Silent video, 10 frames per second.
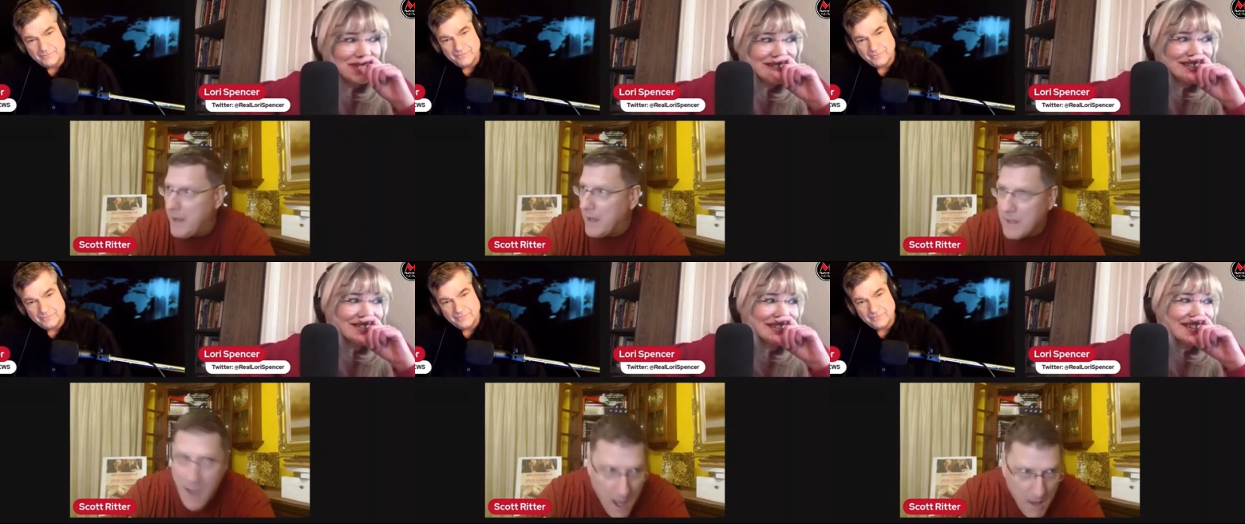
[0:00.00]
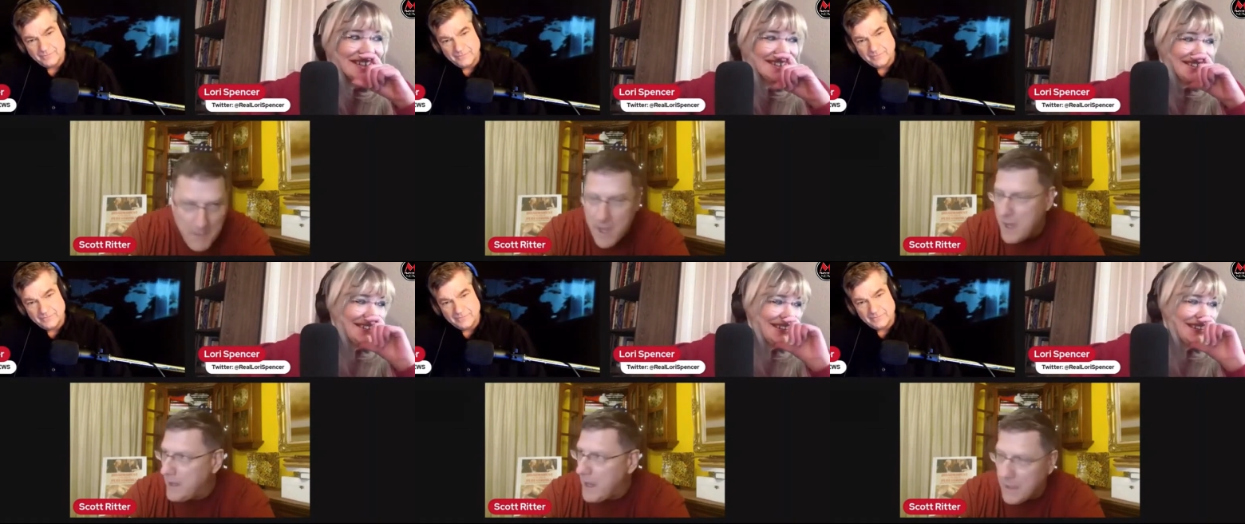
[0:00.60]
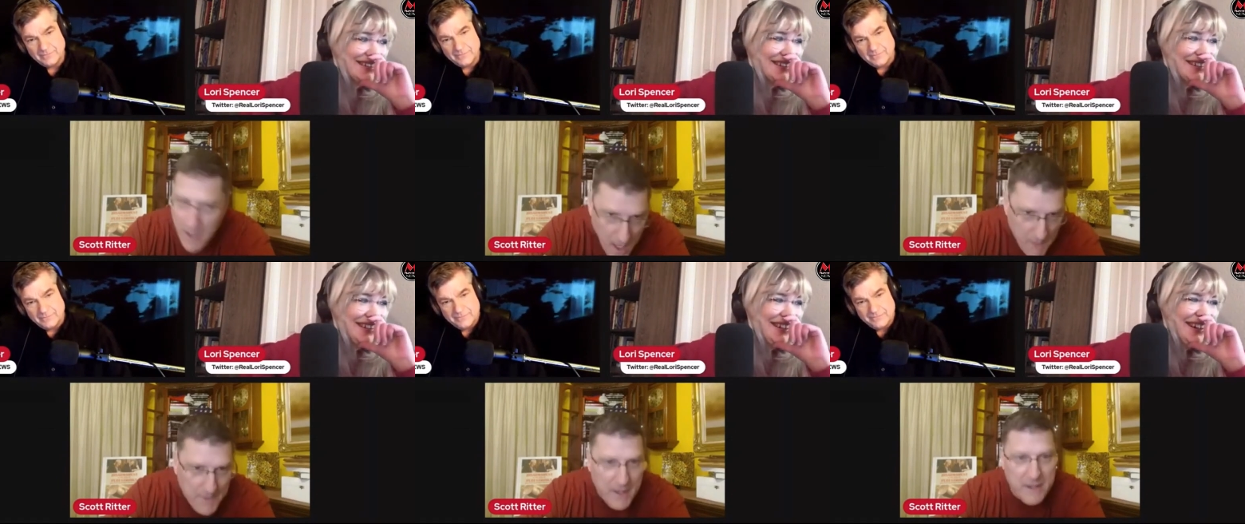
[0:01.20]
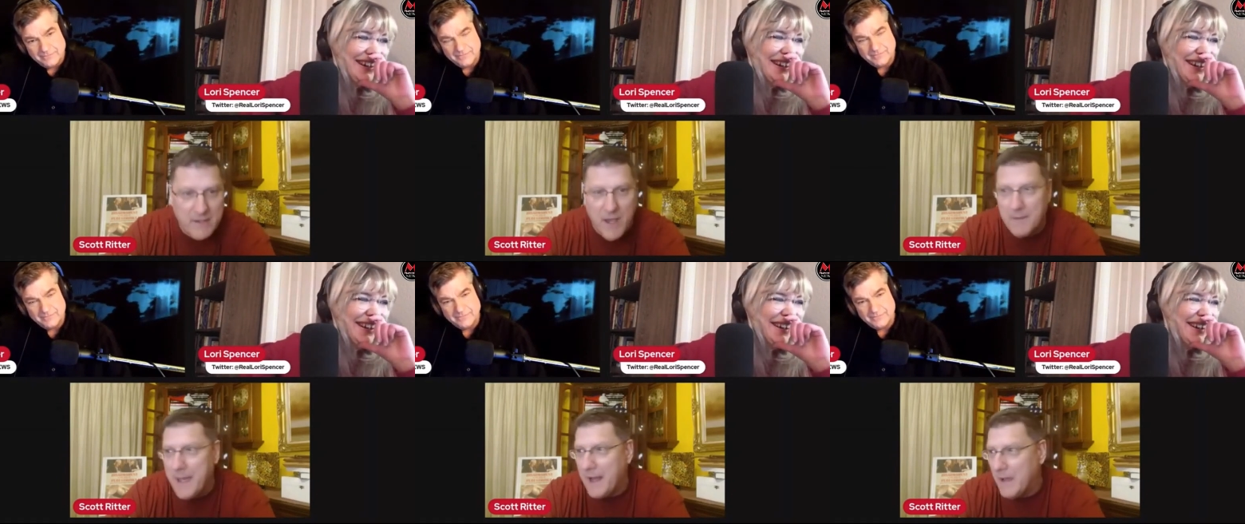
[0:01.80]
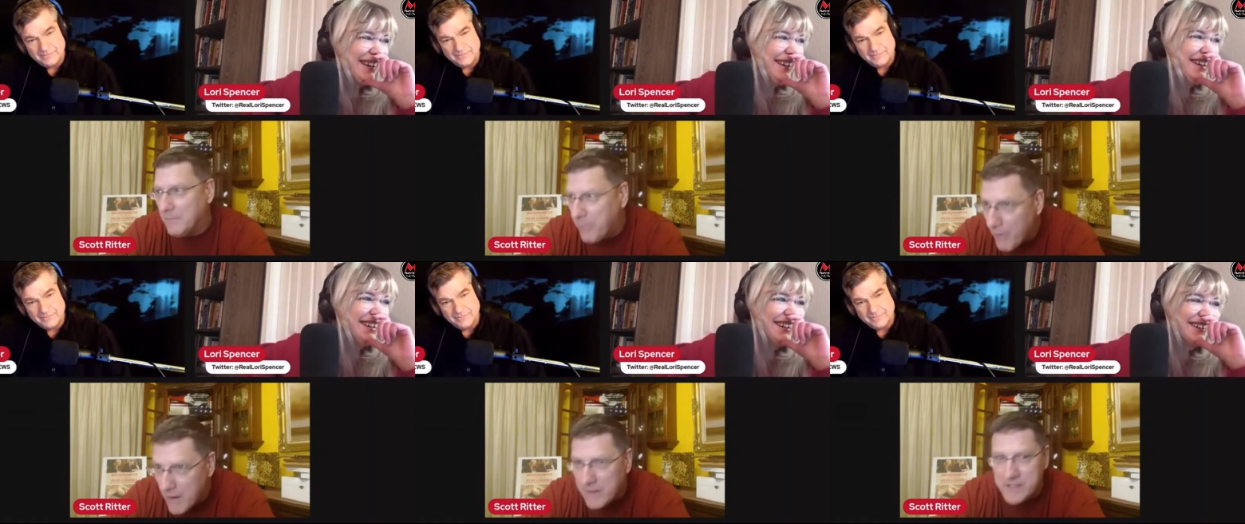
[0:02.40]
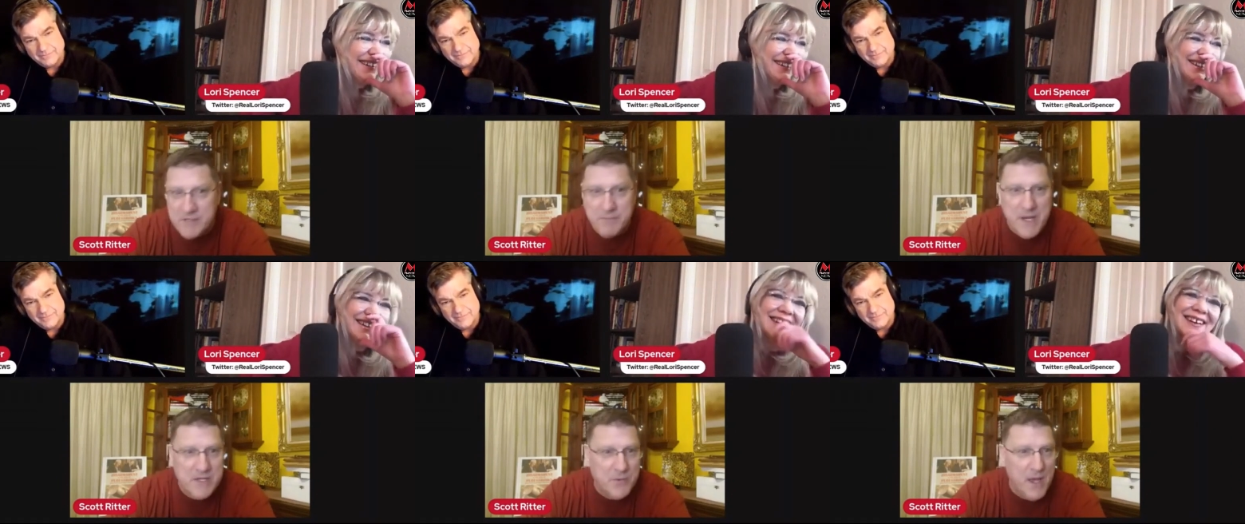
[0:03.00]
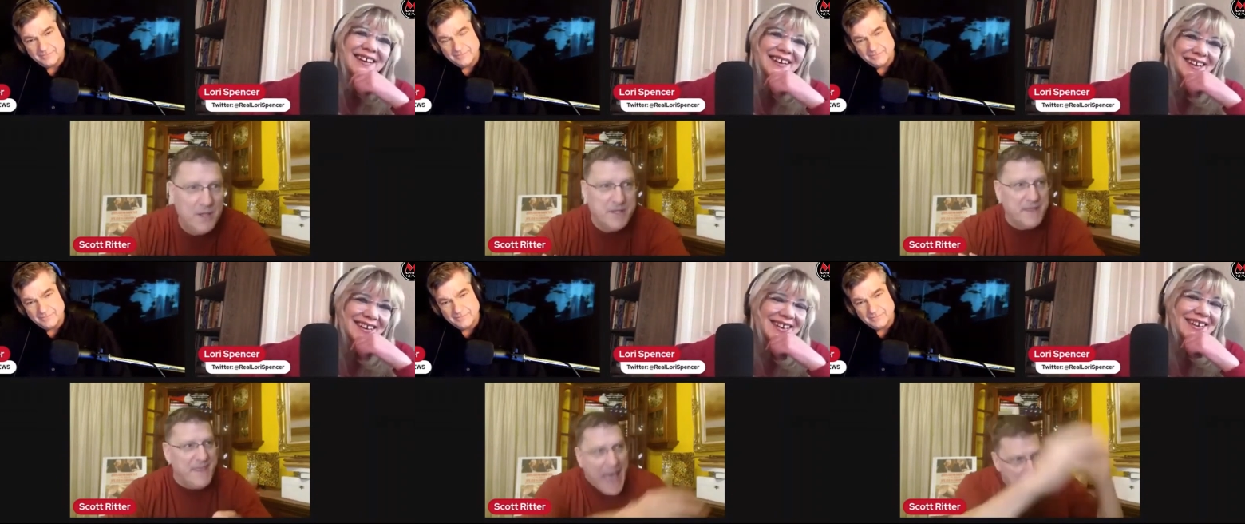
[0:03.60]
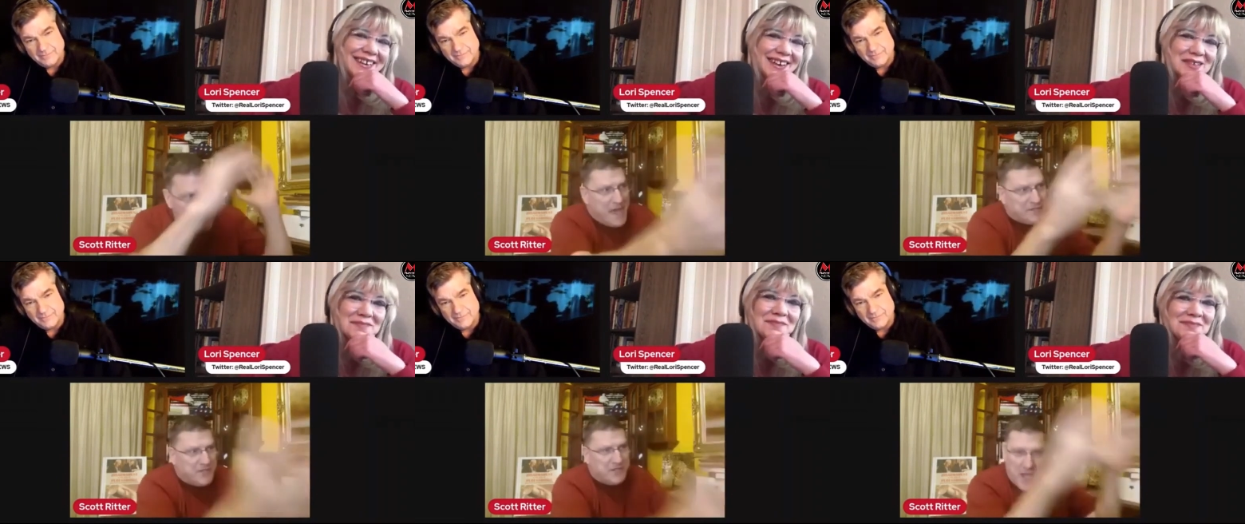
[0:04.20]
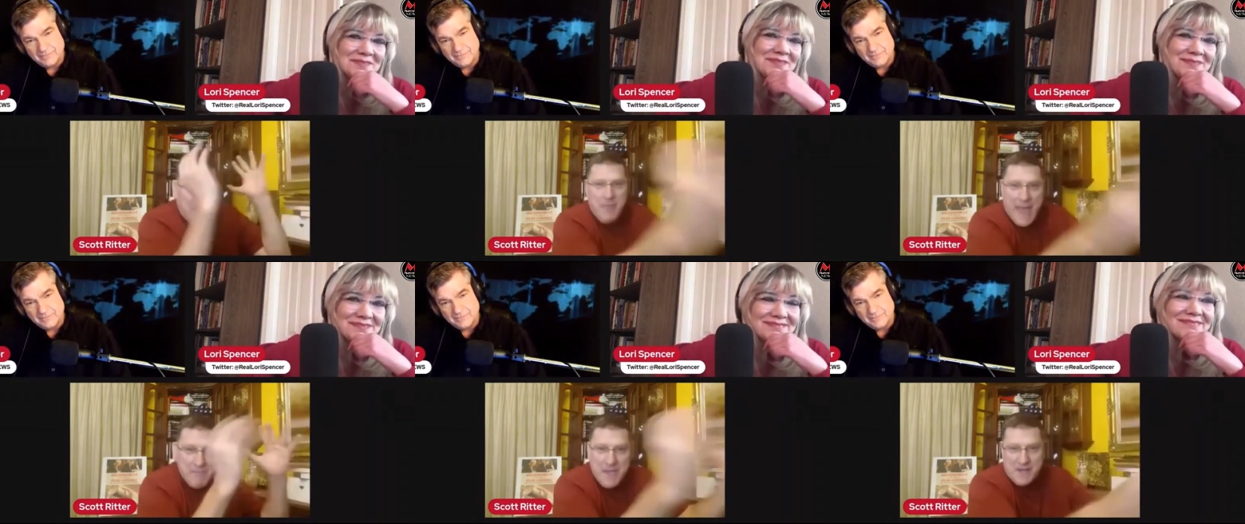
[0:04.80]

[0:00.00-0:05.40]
Speaker 1: and it. coming and coming and talking about how important his speech was and that message, that message.